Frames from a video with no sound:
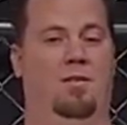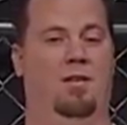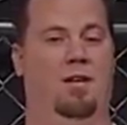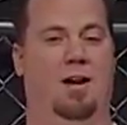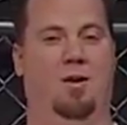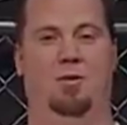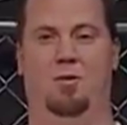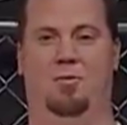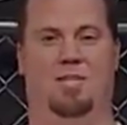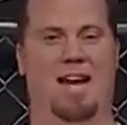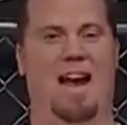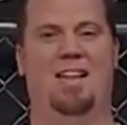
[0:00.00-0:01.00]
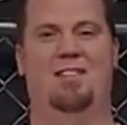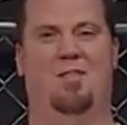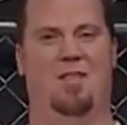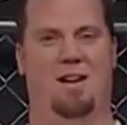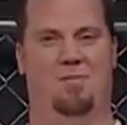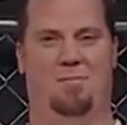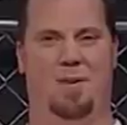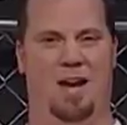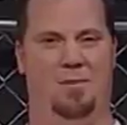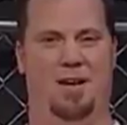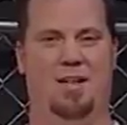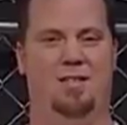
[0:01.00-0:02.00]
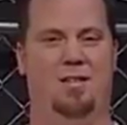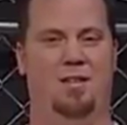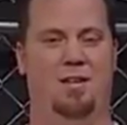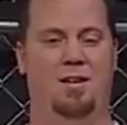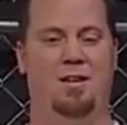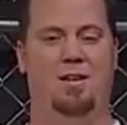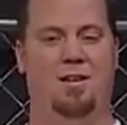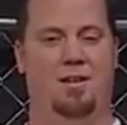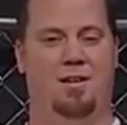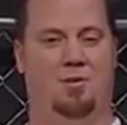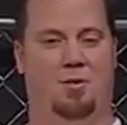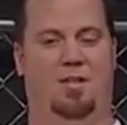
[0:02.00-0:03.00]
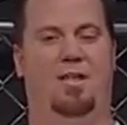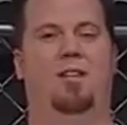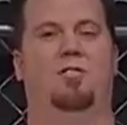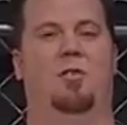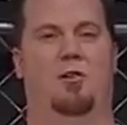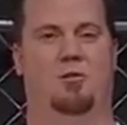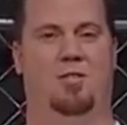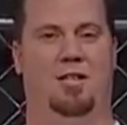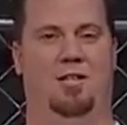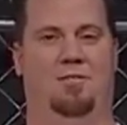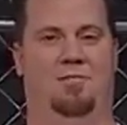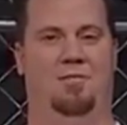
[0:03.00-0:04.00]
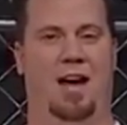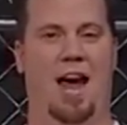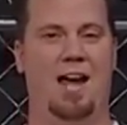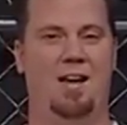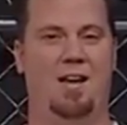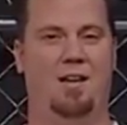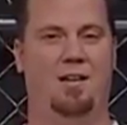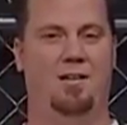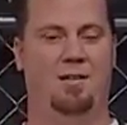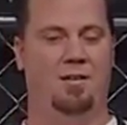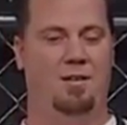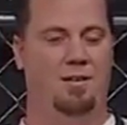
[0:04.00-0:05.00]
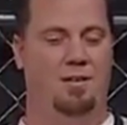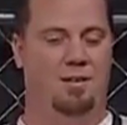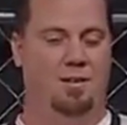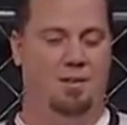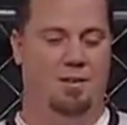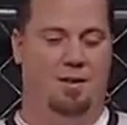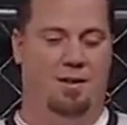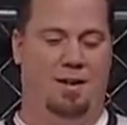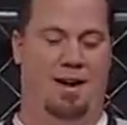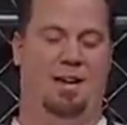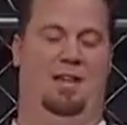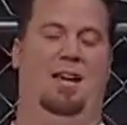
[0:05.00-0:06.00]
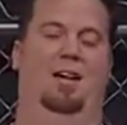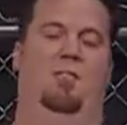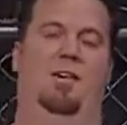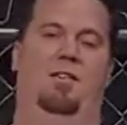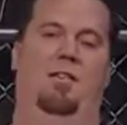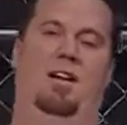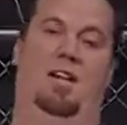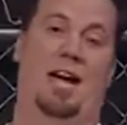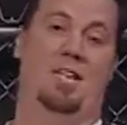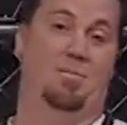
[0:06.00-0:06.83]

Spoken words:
I go, dude, daddies don't have babies. So he says, so you're just fat? I got to thinking and realized